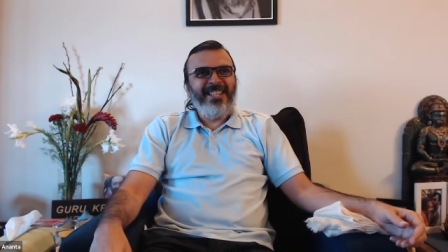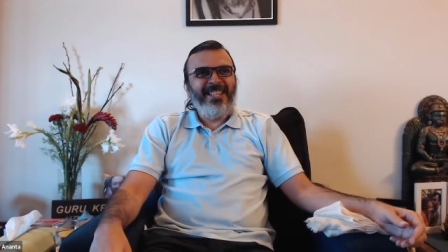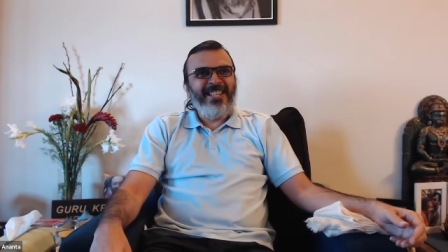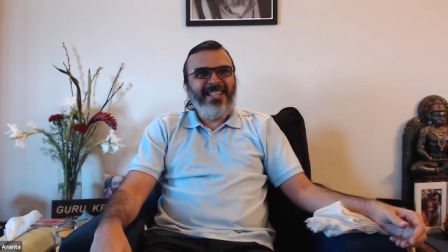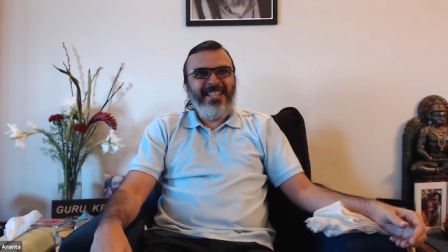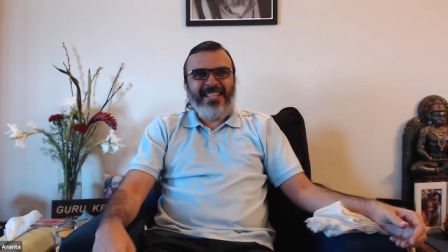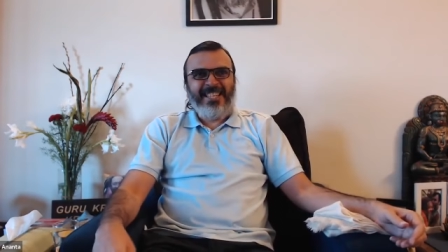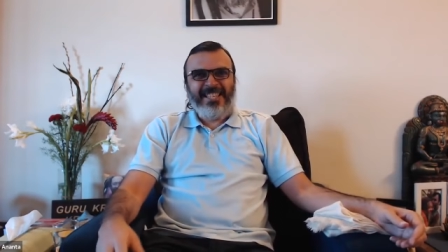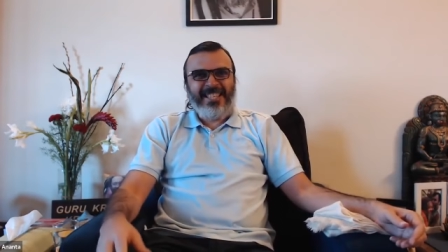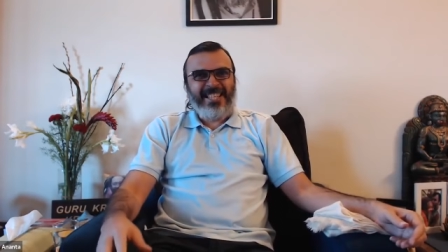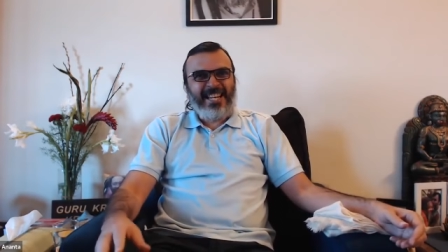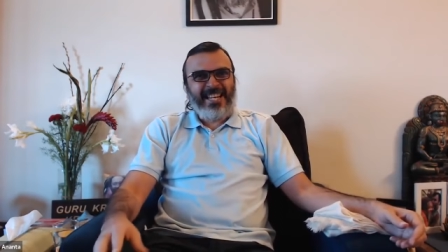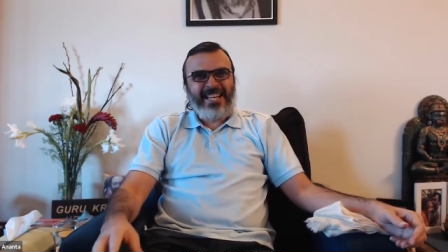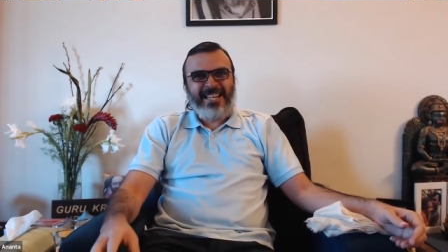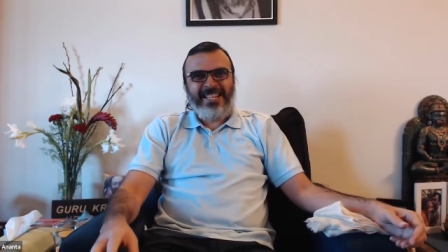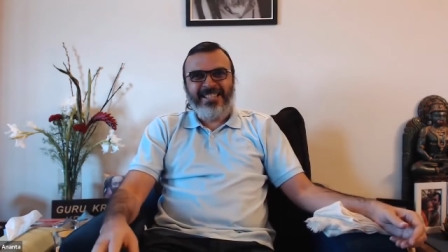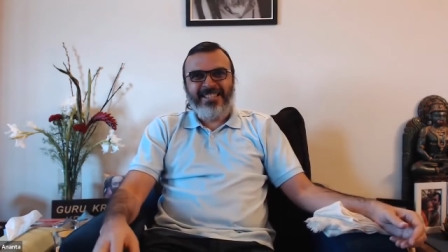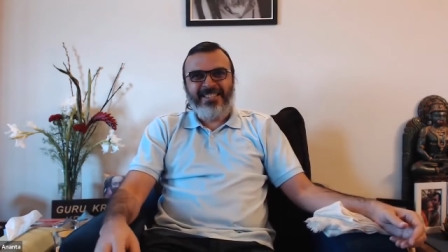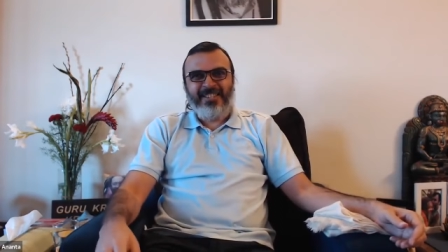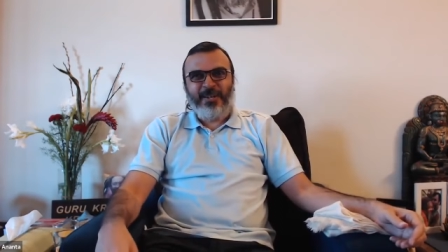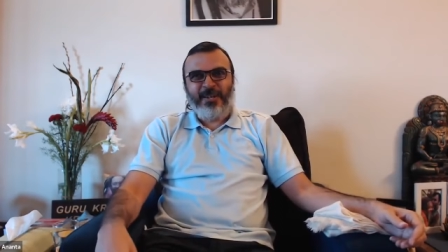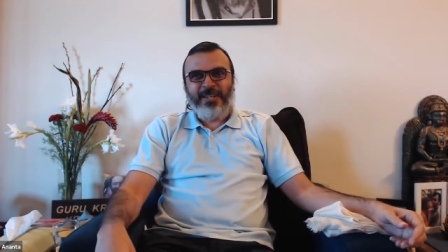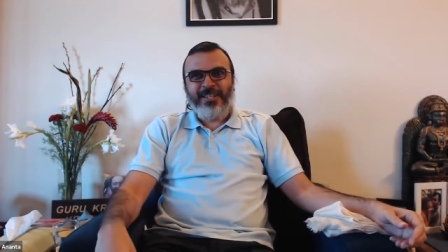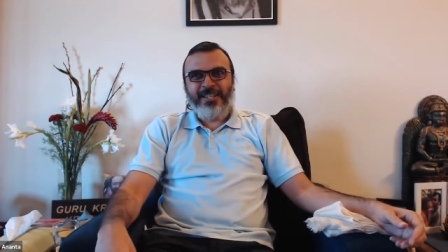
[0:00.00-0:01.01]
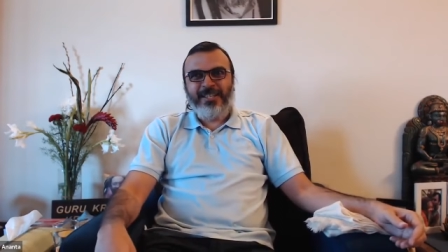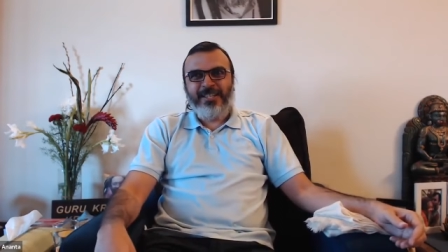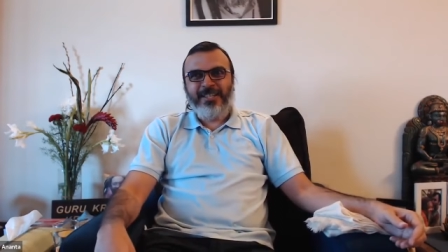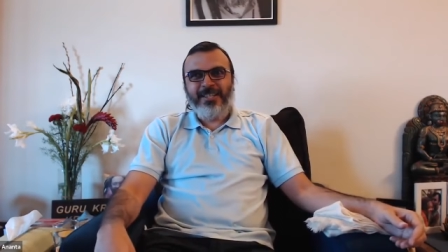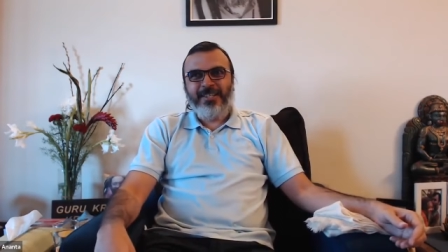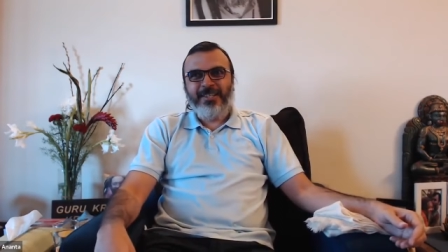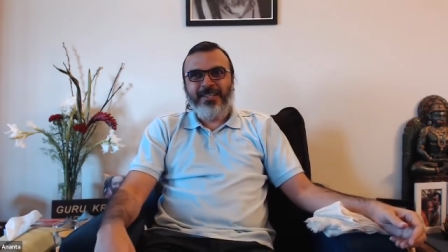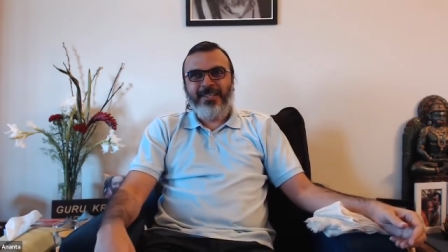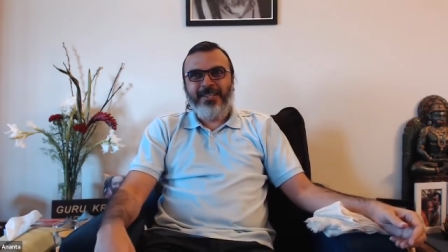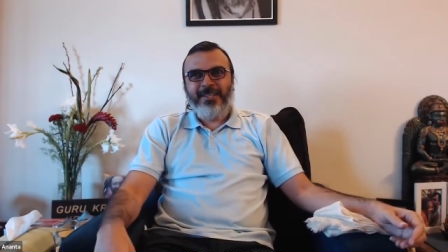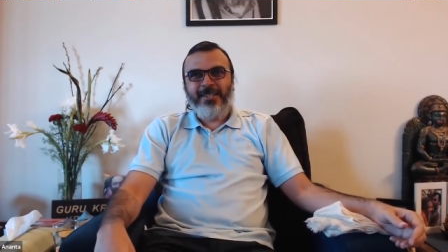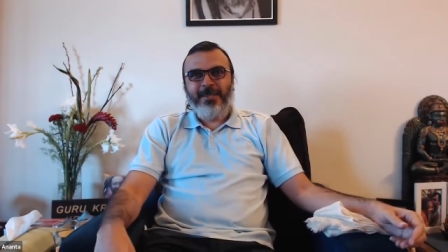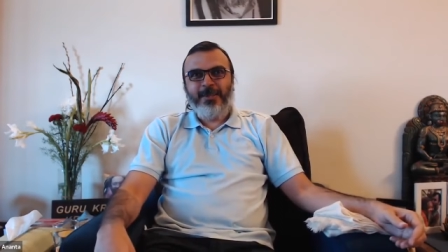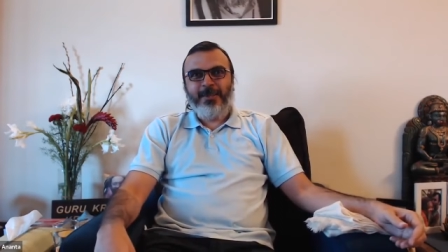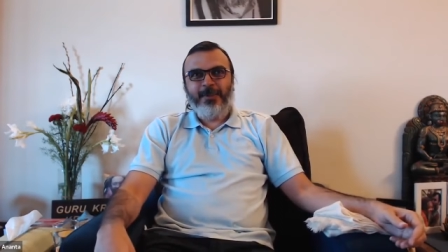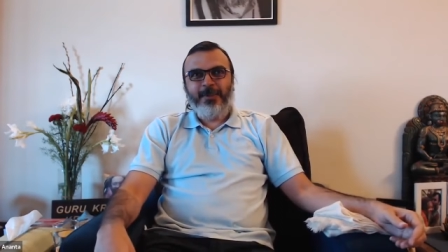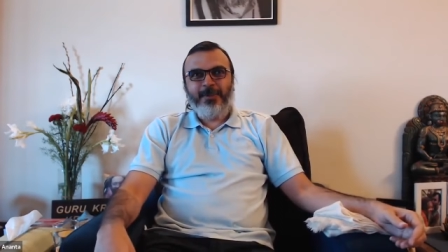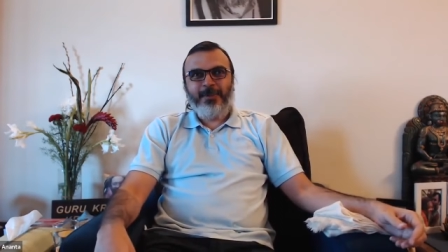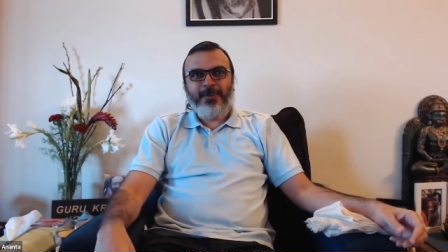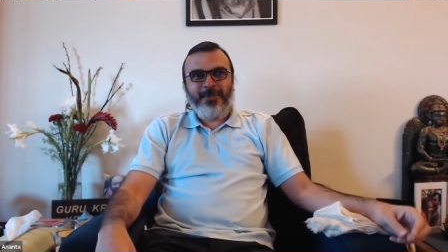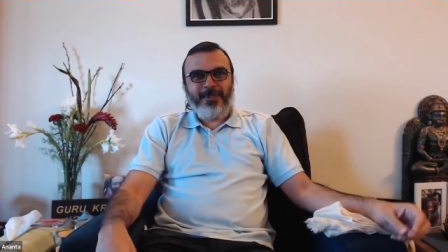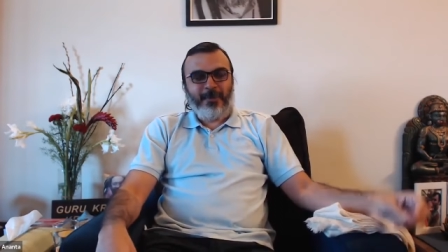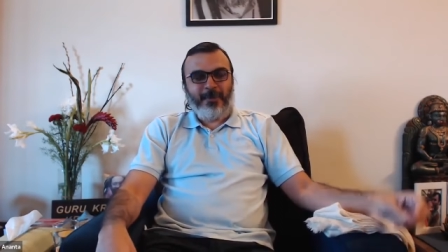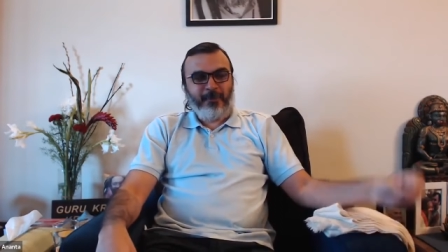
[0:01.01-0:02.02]
that is not it. So
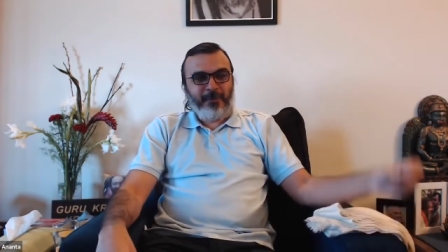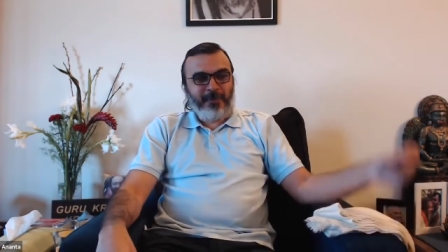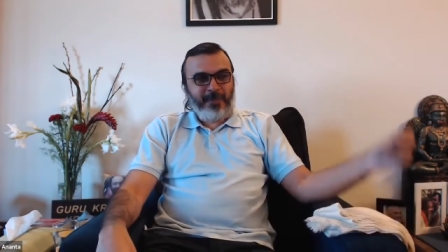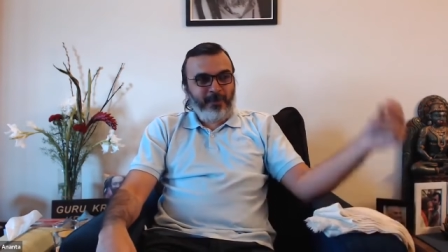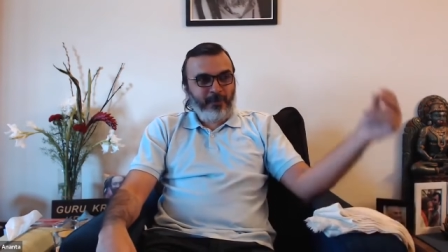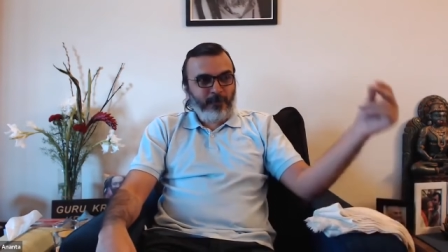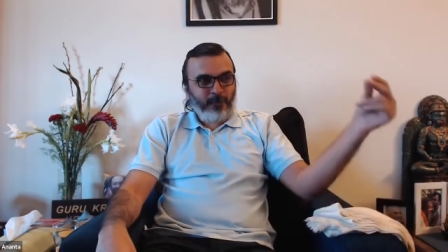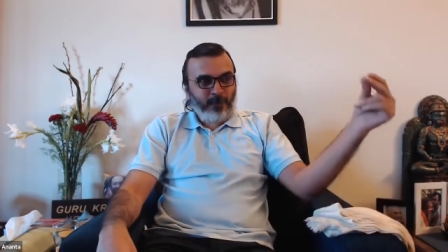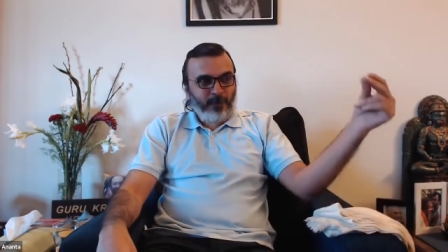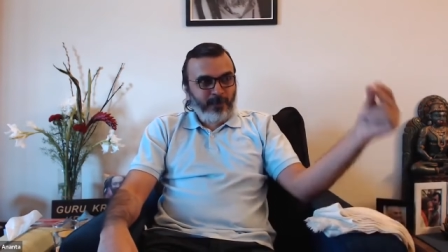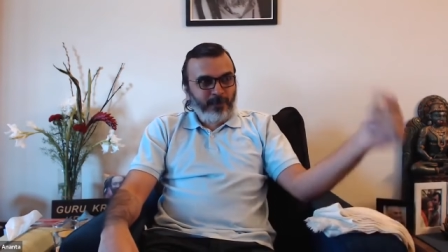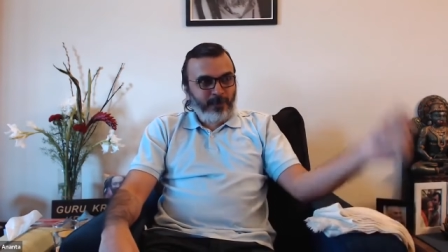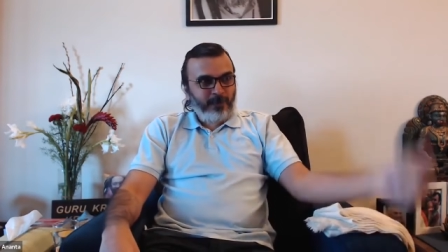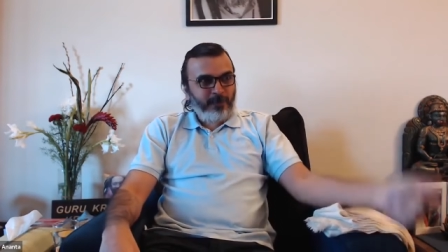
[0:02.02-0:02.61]
something more